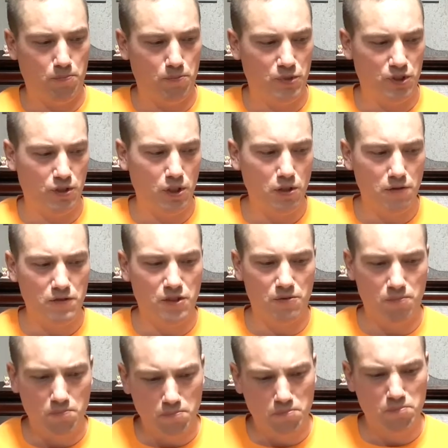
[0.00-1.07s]
serves
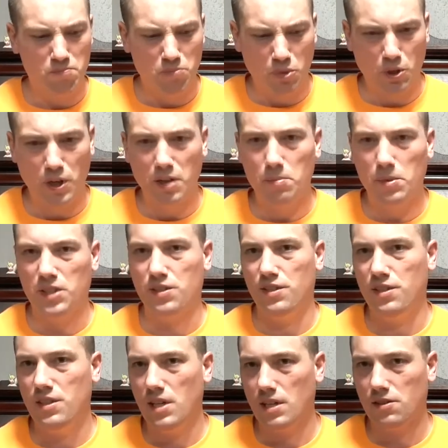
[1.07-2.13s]
pretty much
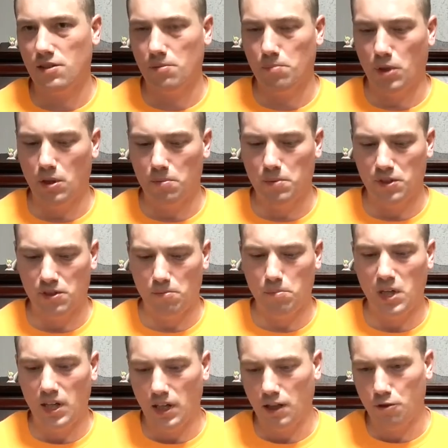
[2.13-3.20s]
just the purpose of
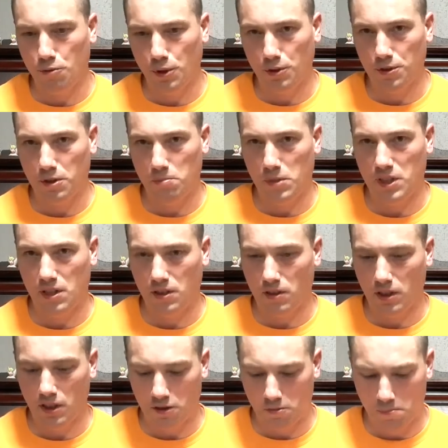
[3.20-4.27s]
being a quilted
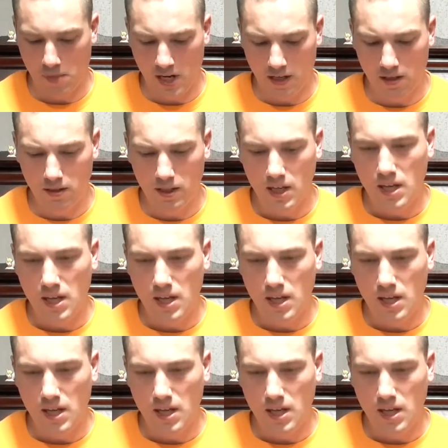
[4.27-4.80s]
material under mail.